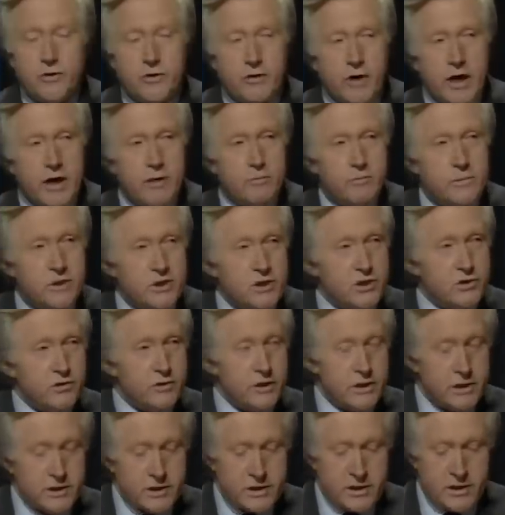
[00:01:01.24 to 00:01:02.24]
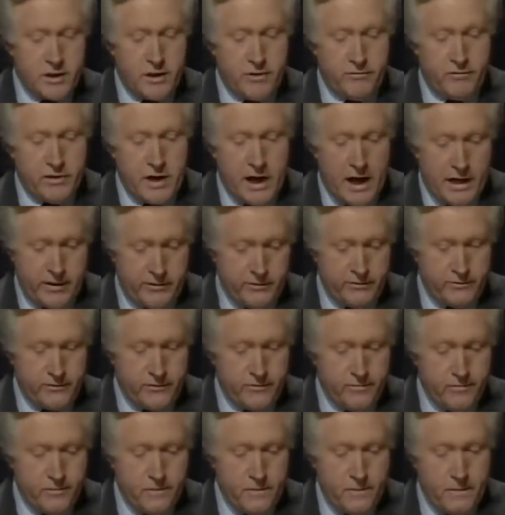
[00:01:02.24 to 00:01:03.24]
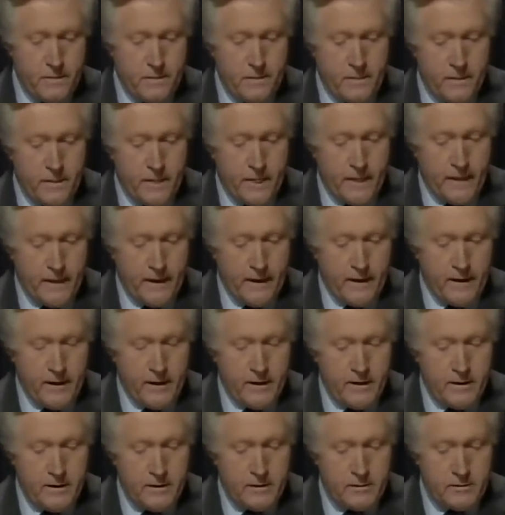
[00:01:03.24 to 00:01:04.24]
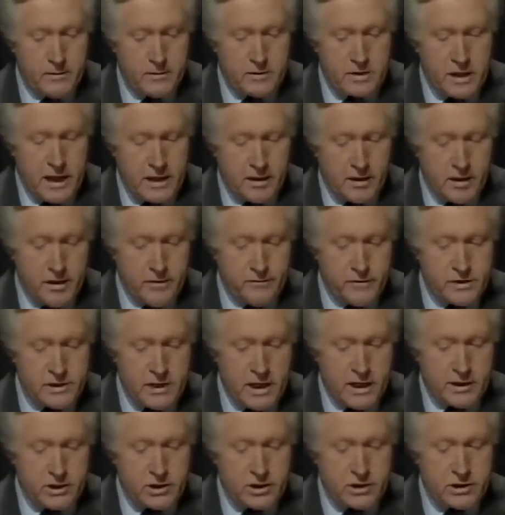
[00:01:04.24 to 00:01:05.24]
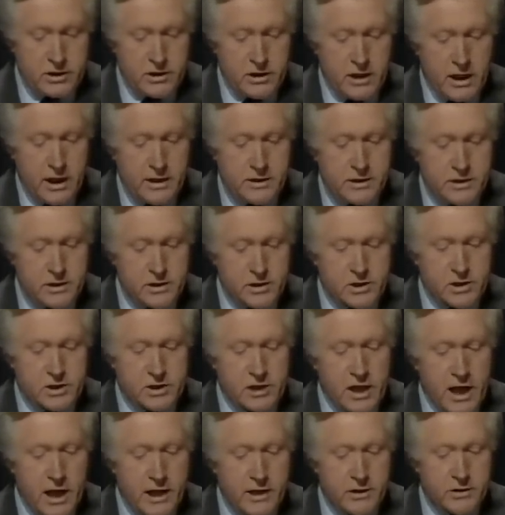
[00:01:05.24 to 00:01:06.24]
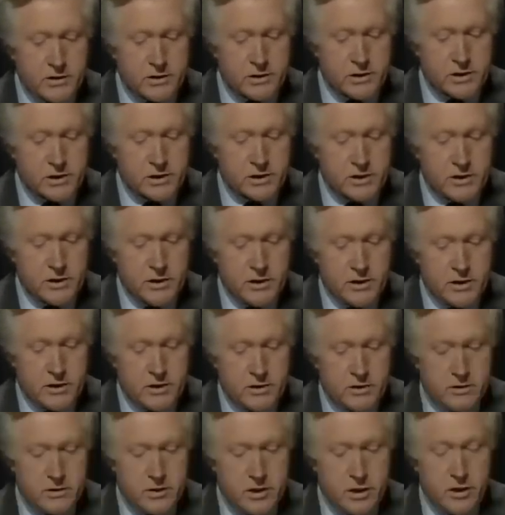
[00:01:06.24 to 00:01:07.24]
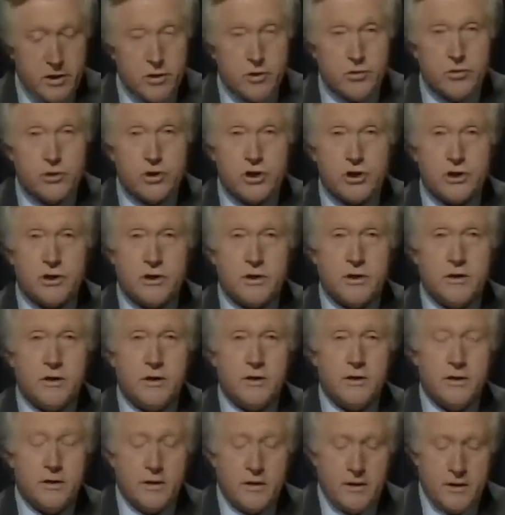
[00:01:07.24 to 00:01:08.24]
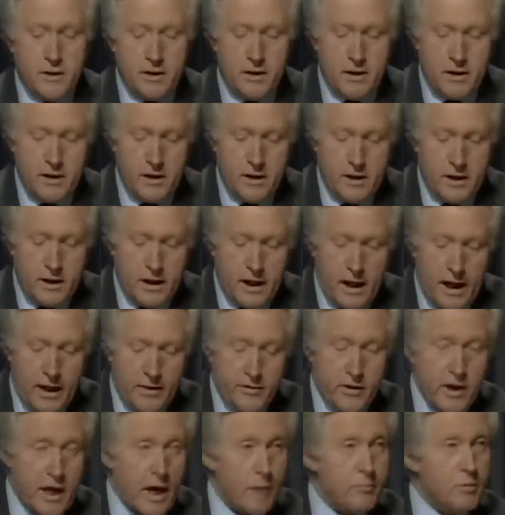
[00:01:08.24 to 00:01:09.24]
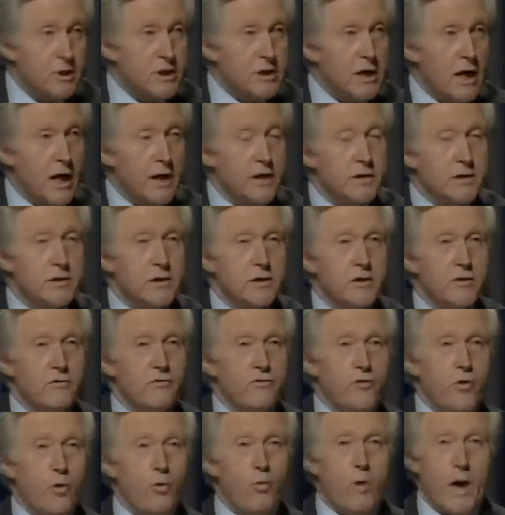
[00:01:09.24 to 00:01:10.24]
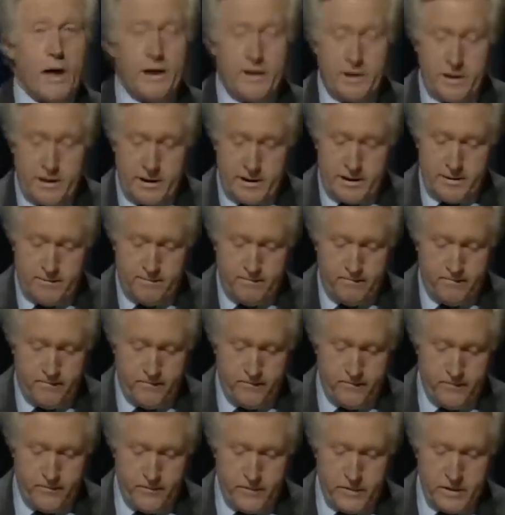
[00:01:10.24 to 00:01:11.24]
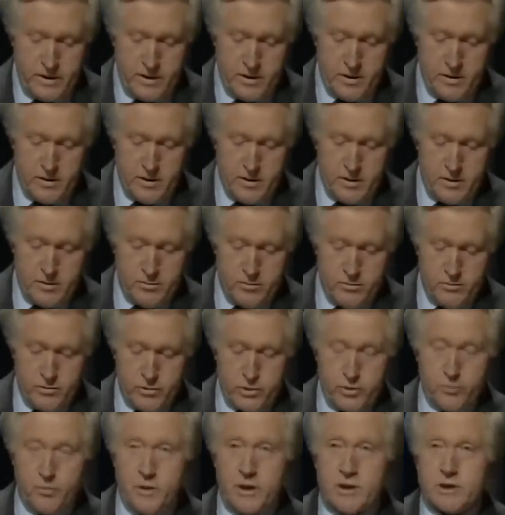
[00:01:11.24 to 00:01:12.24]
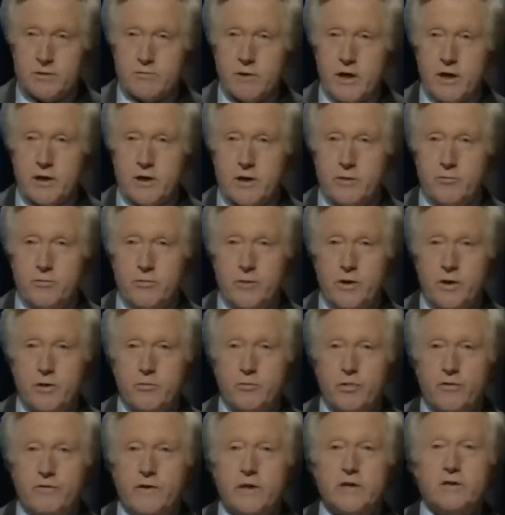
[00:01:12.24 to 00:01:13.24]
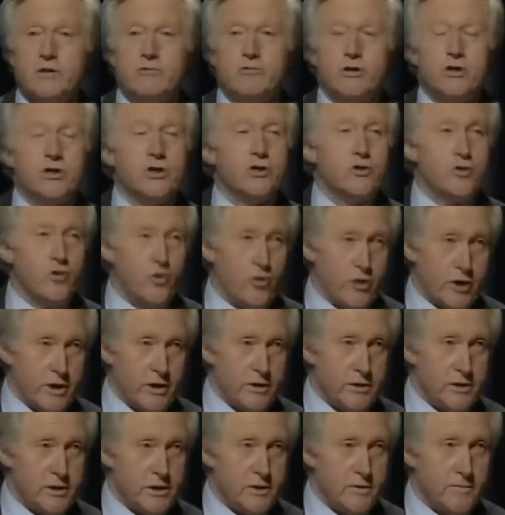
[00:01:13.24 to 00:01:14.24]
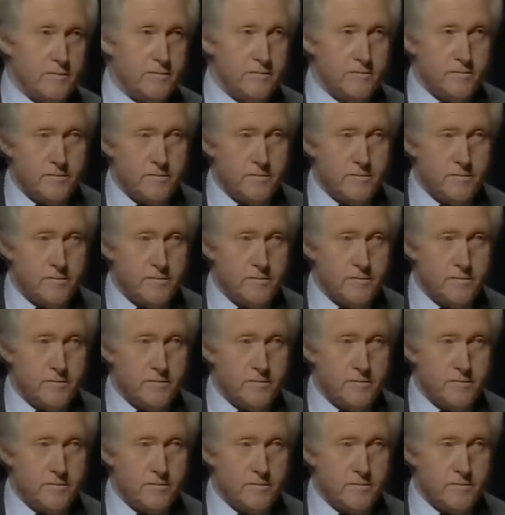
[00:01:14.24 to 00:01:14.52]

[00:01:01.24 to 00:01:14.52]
the great mysteries of life. The title of his lecture tonight is Science, Delusion, and the Appetite for Wonder. Would you please welcome Professor Richard Dawkins.